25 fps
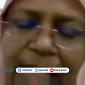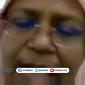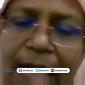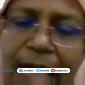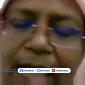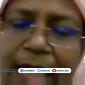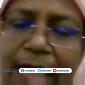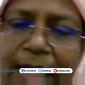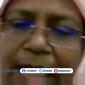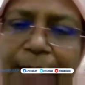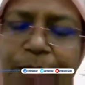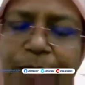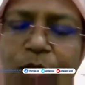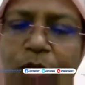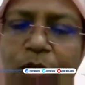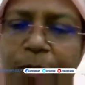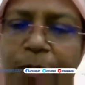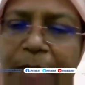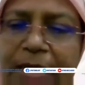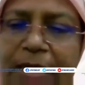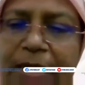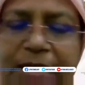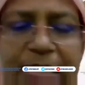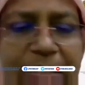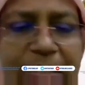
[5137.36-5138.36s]
Absolute
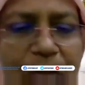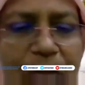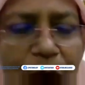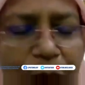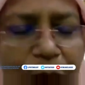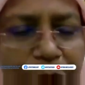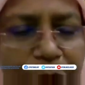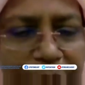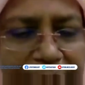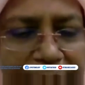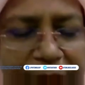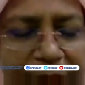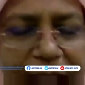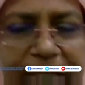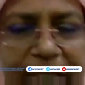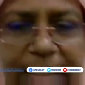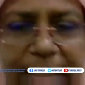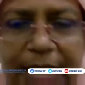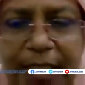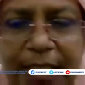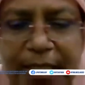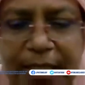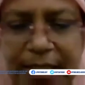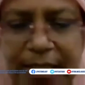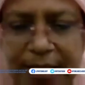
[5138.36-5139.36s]
means is obvious.
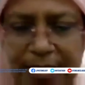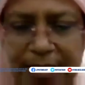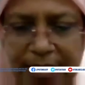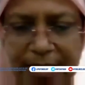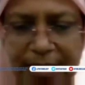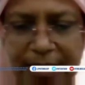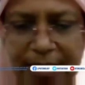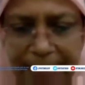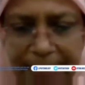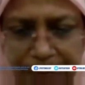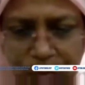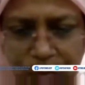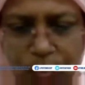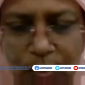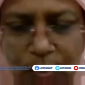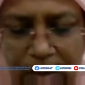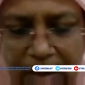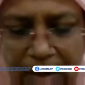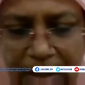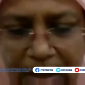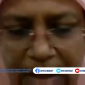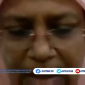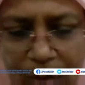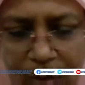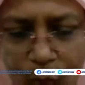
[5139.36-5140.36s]
It is absolute
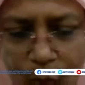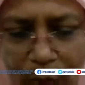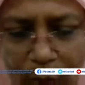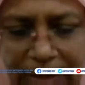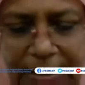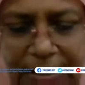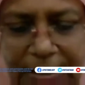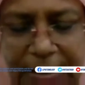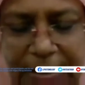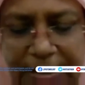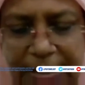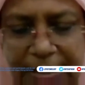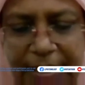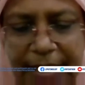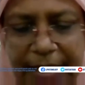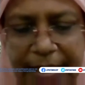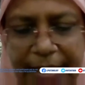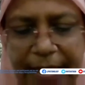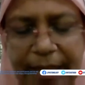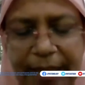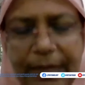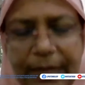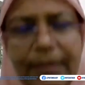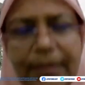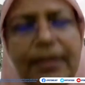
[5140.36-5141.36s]
quantity
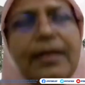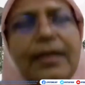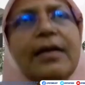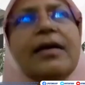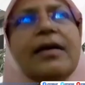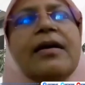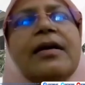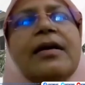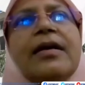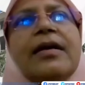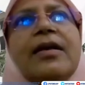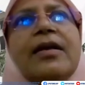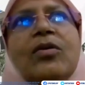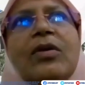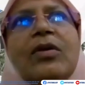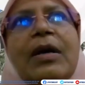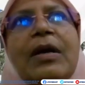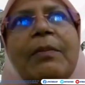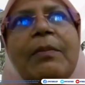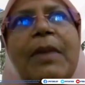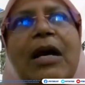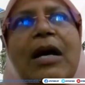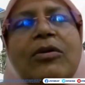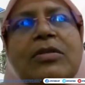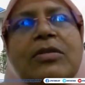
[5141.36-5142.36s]
and
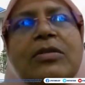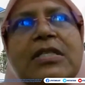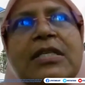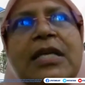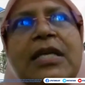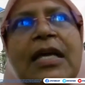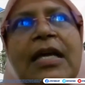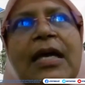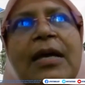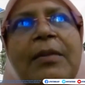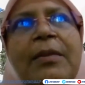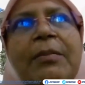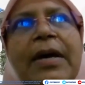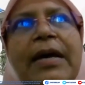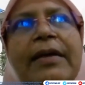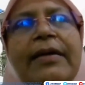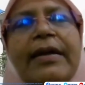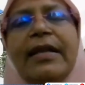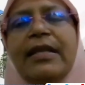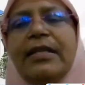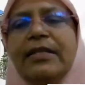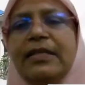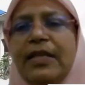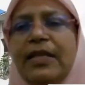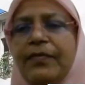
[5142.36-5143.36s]
amount. But
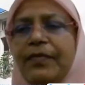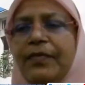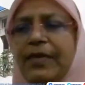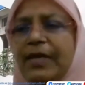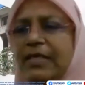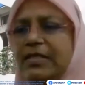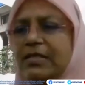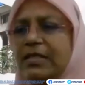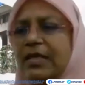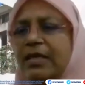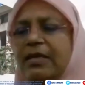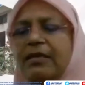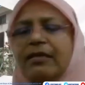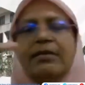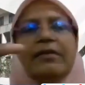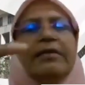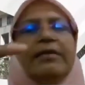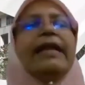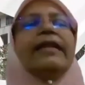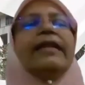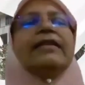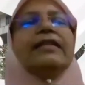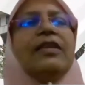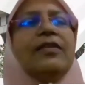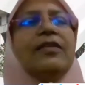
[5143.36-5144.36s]
relative is a
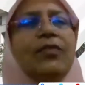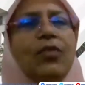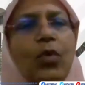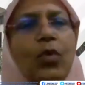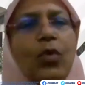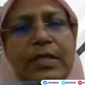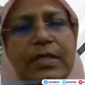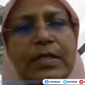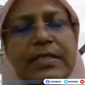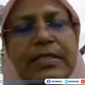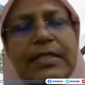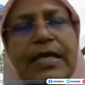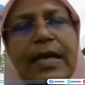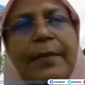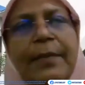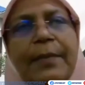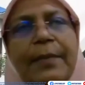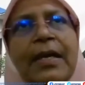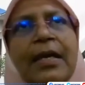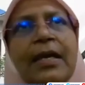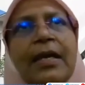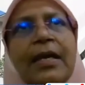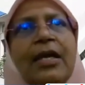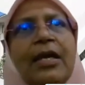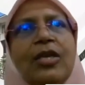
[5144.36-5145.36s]
relative concept.
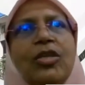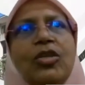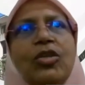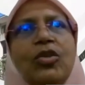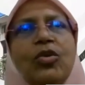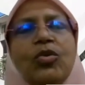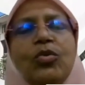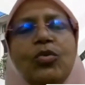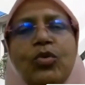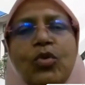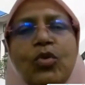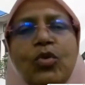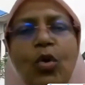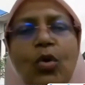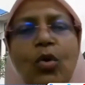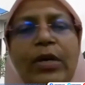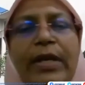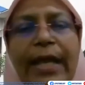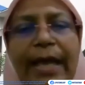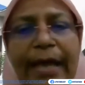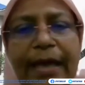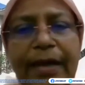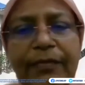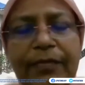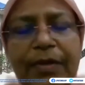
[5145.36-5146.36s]
You don't
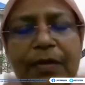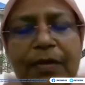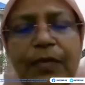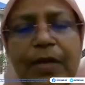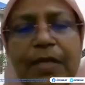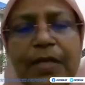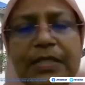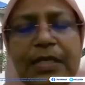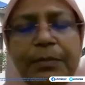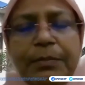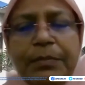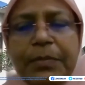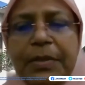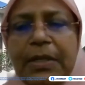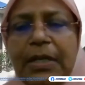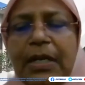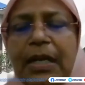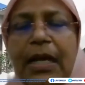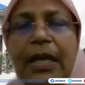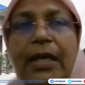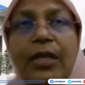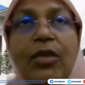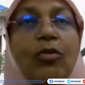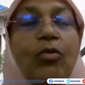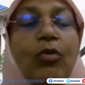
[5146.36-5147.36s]
have it, for example,
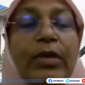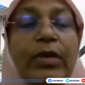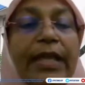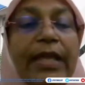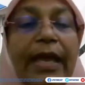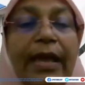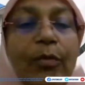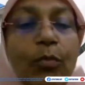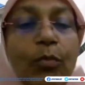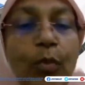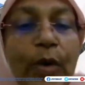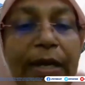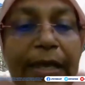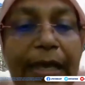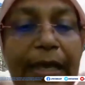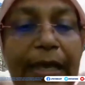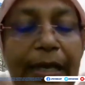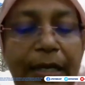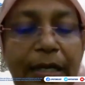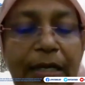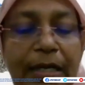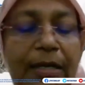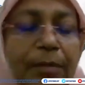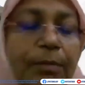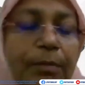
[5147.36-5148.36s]
you only have 1
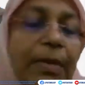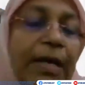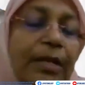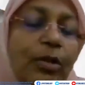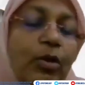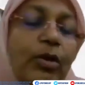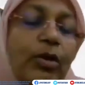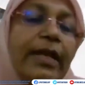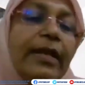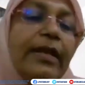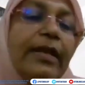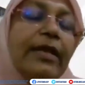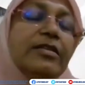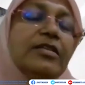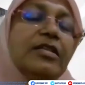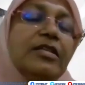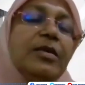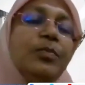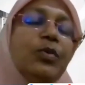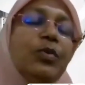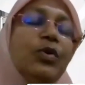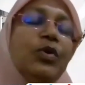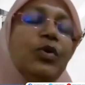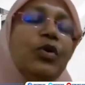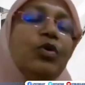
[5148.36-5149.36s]
acre, but you can
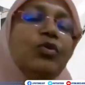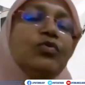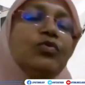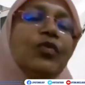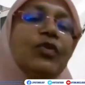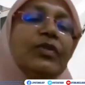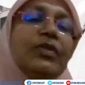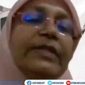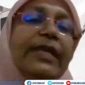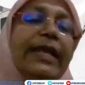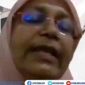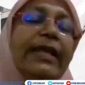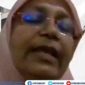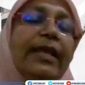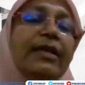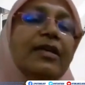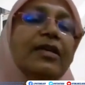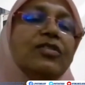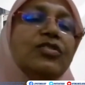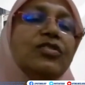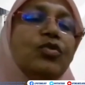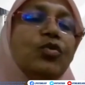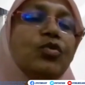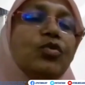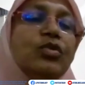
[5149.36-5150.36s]
actually produce for 10
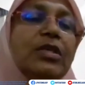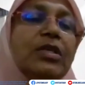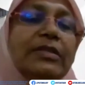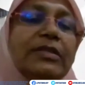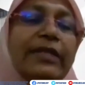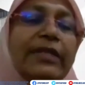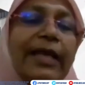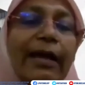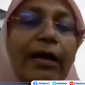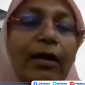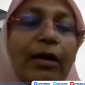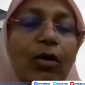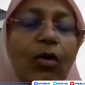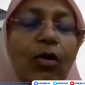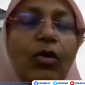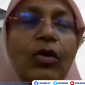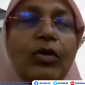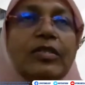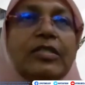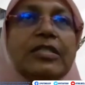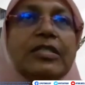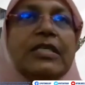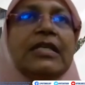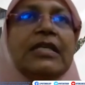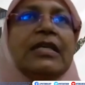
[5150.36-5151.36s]
acres using
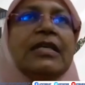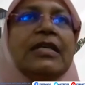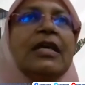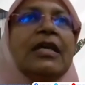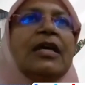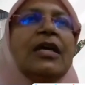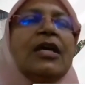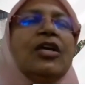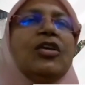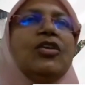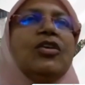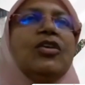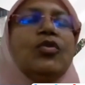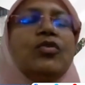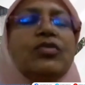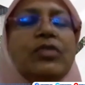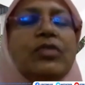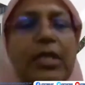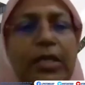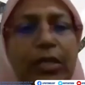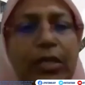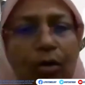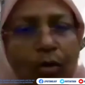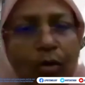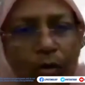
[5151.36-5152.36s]
technology,
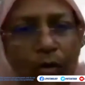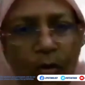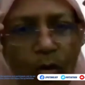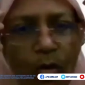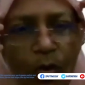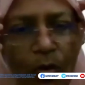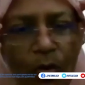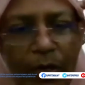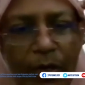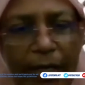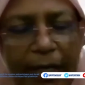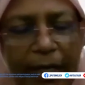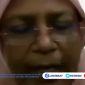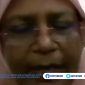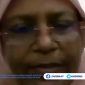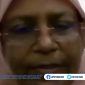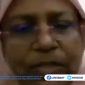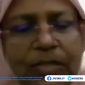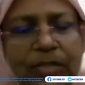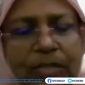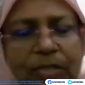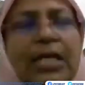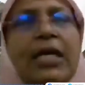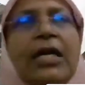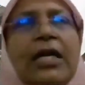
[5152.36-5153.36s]
using your
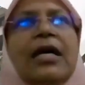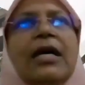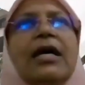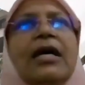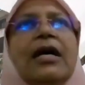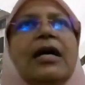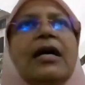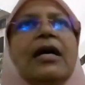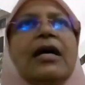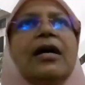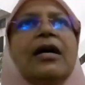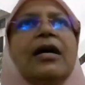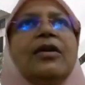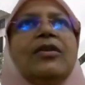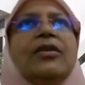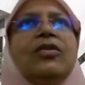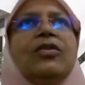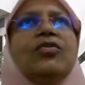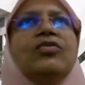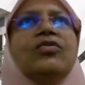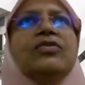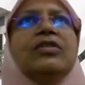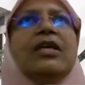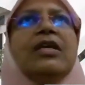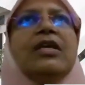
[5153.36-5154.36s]
knowledge,
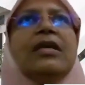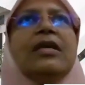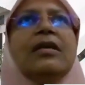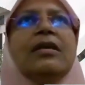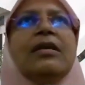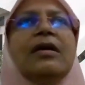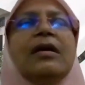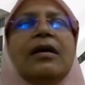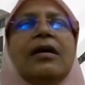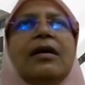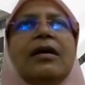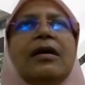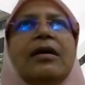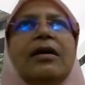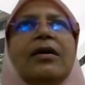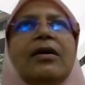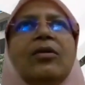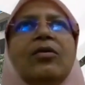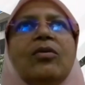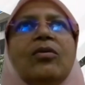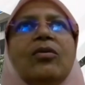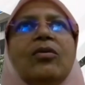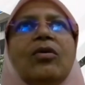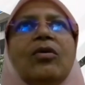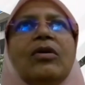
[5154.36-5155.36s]
using
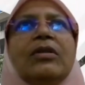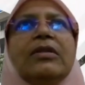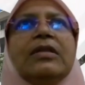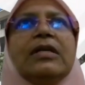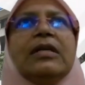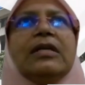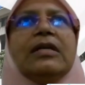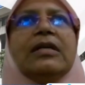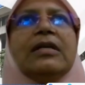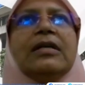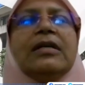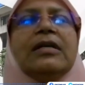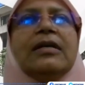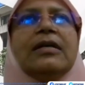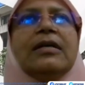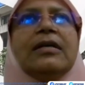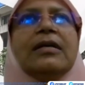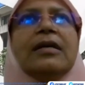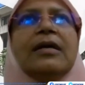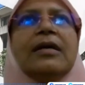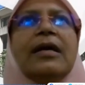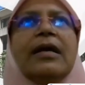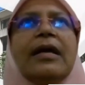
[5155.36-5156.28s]
all the